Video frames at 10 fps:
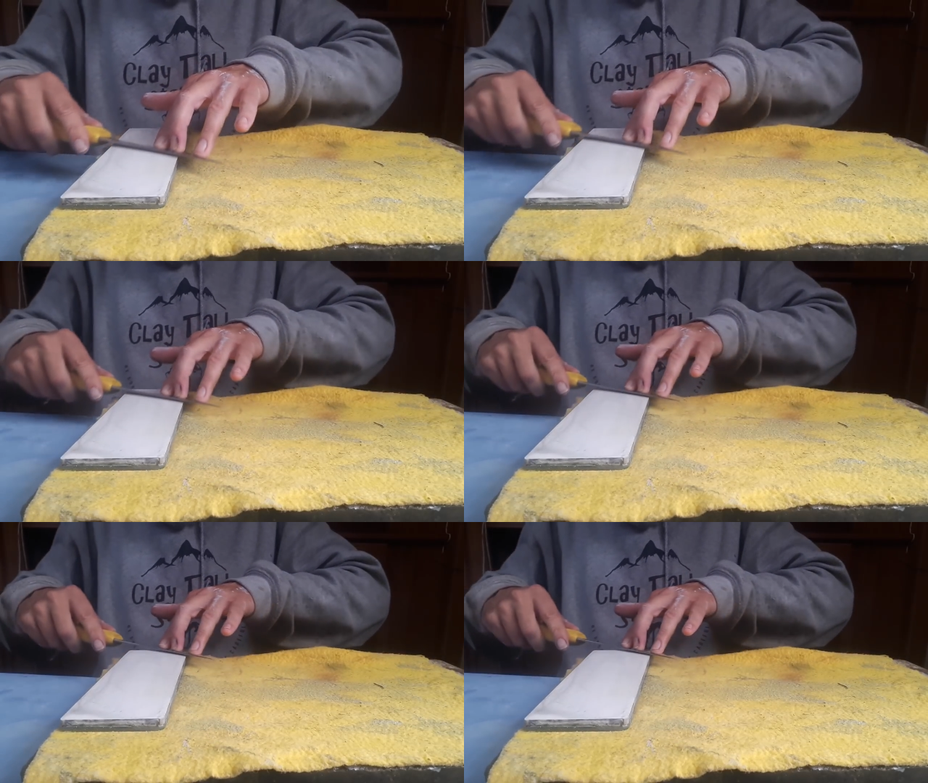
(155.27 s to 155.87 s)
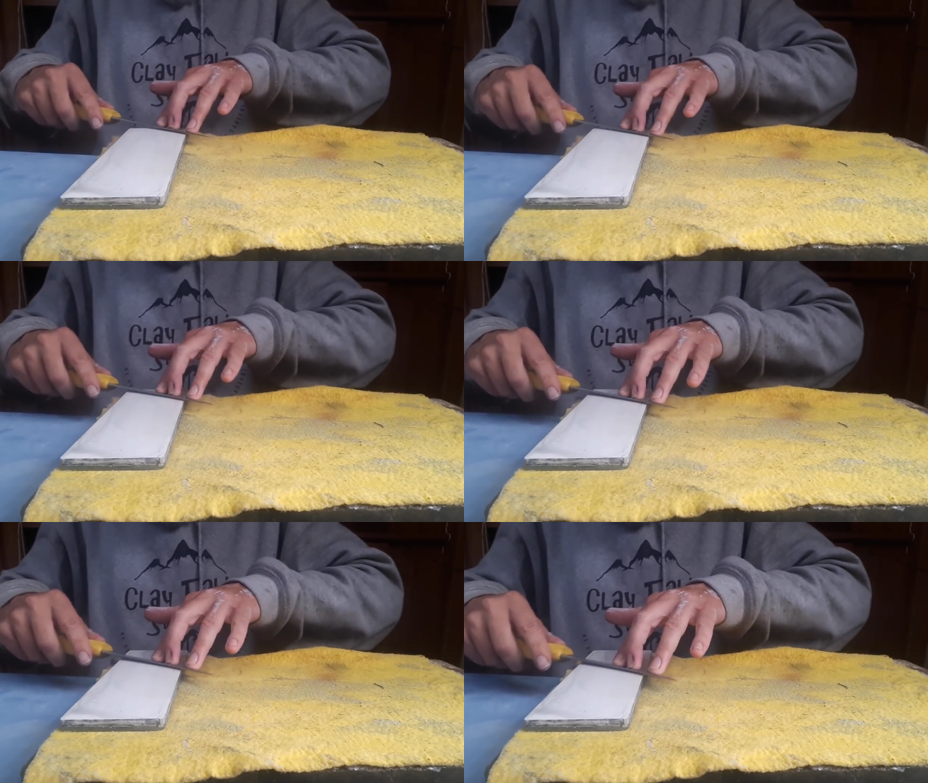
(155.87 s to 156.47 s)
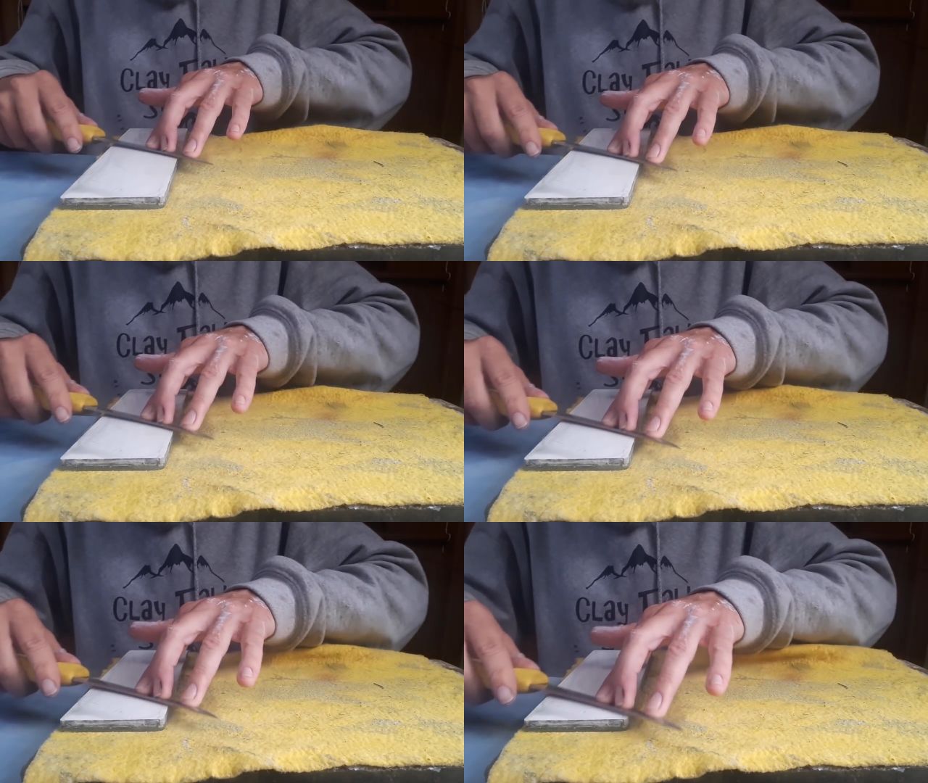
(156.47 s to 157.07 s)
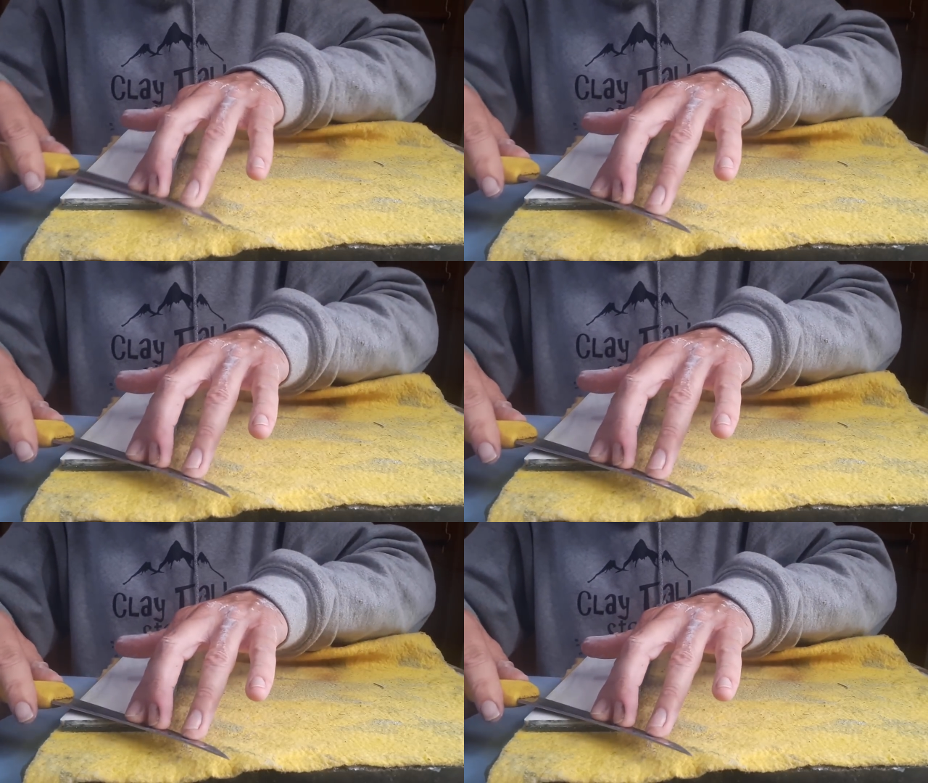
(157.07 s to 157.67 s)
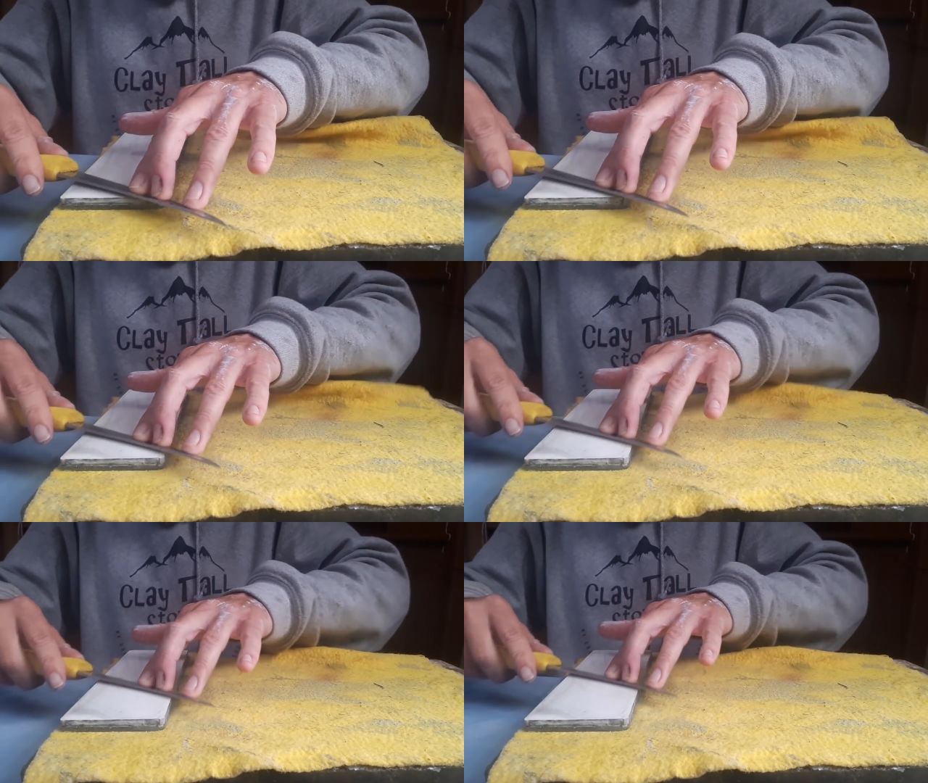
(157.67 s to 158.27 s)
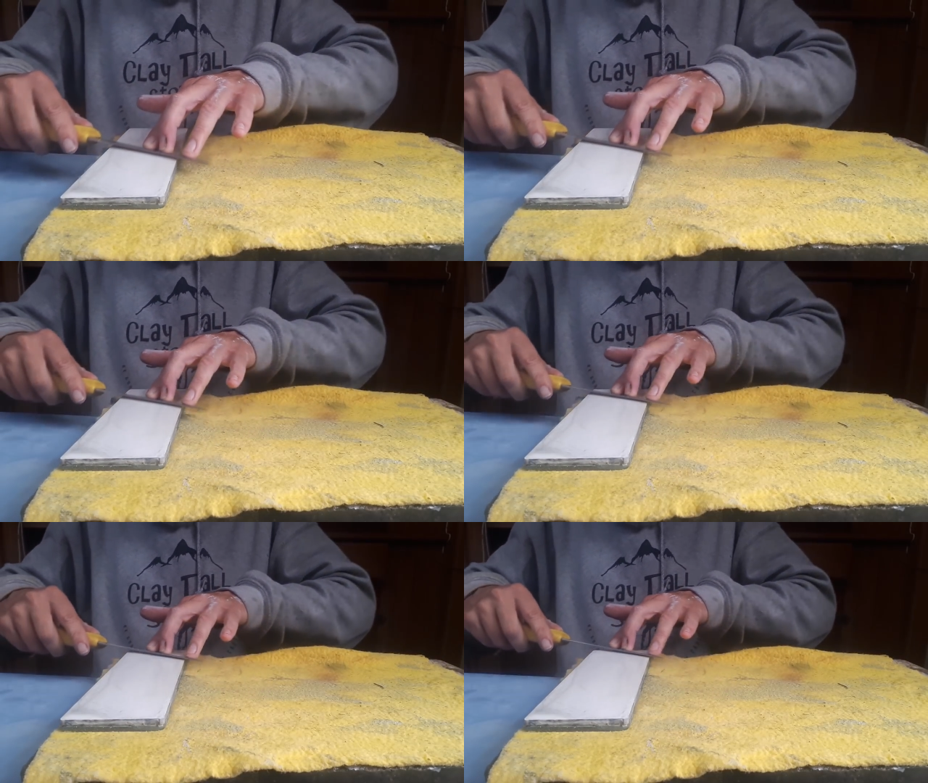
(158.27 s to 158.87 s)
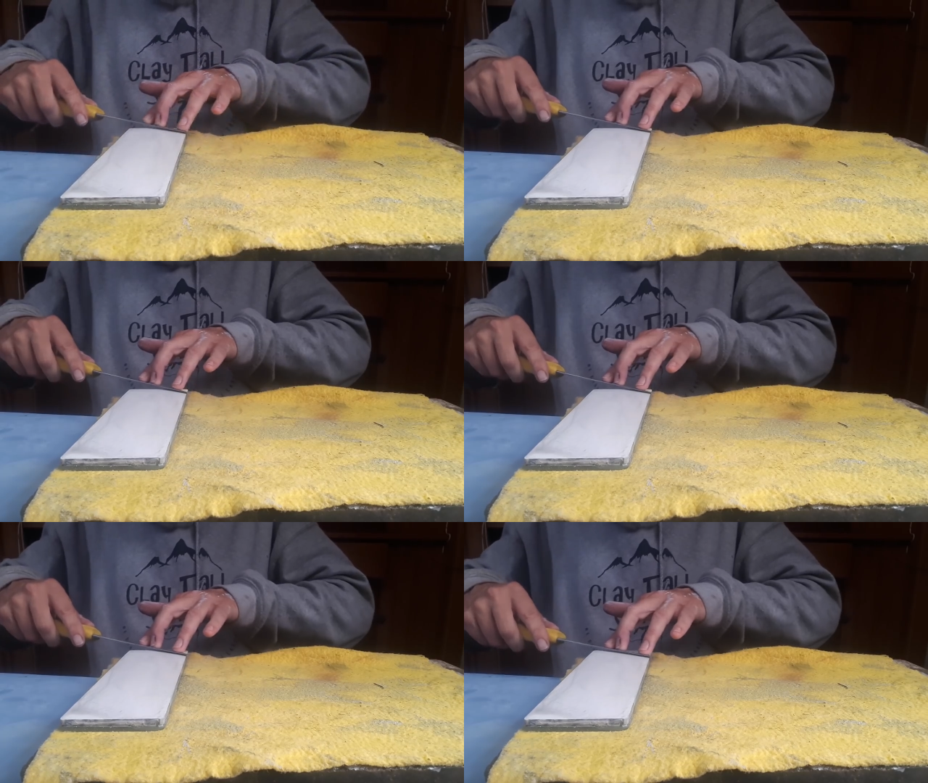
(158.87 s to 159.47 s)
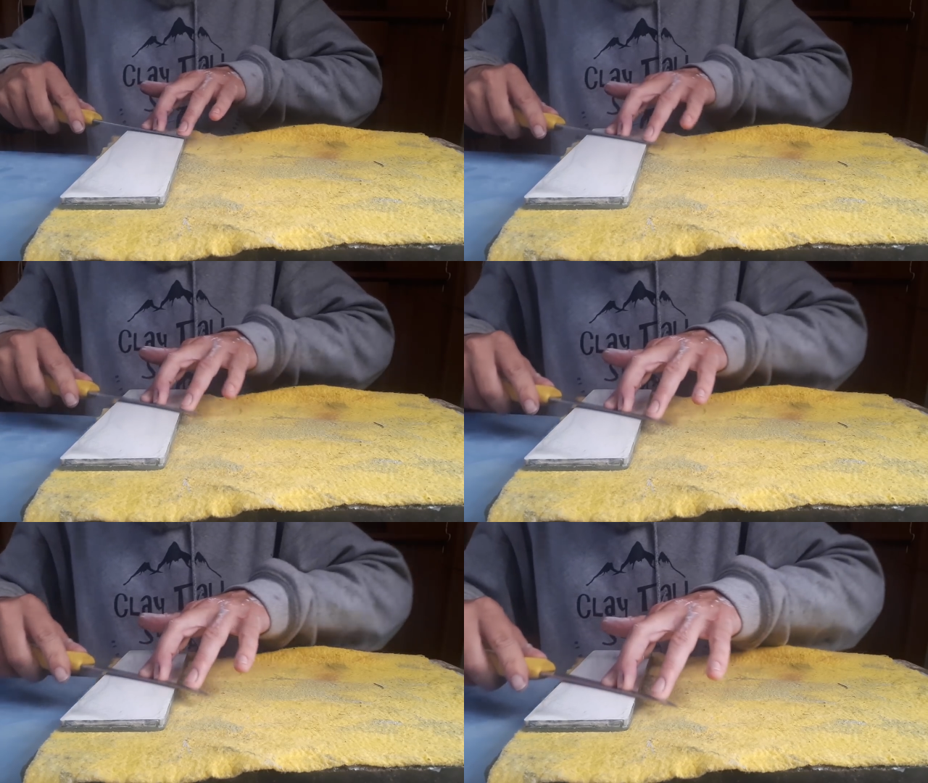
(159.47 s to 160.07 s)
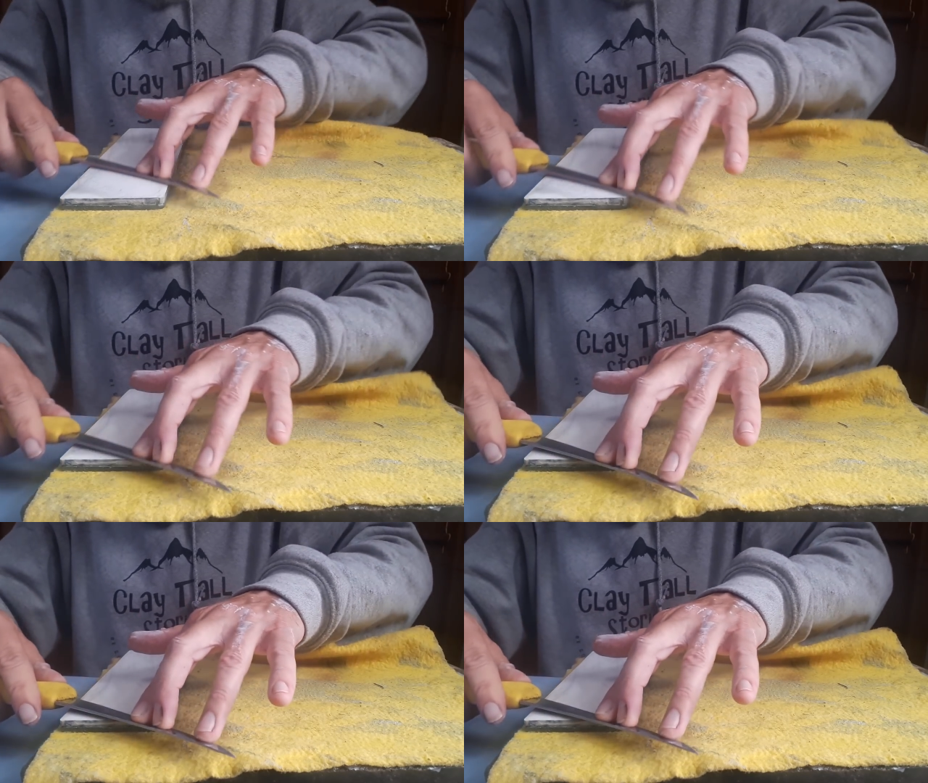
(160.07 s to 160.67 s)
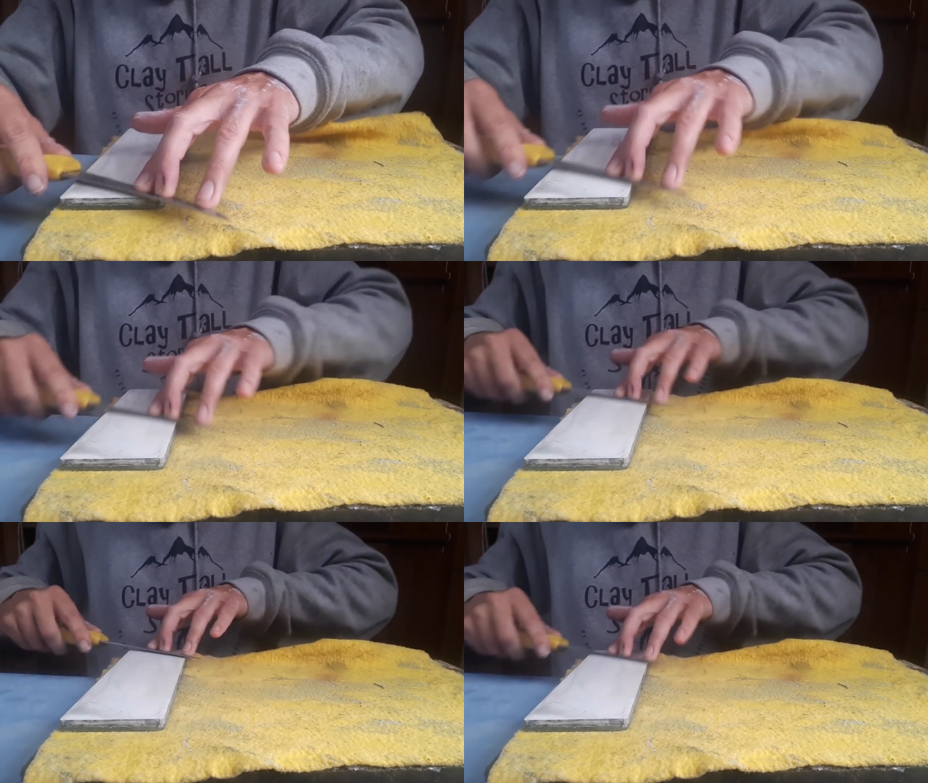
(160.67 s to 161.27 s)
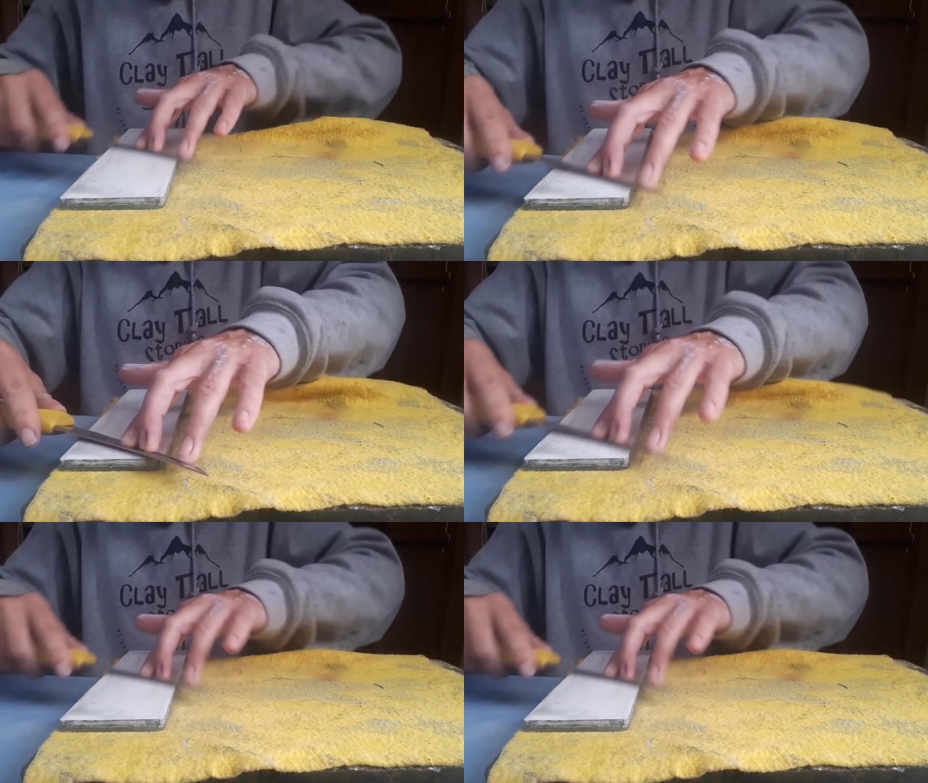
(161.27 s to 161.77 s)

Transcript: Nobody's mouth can be seen.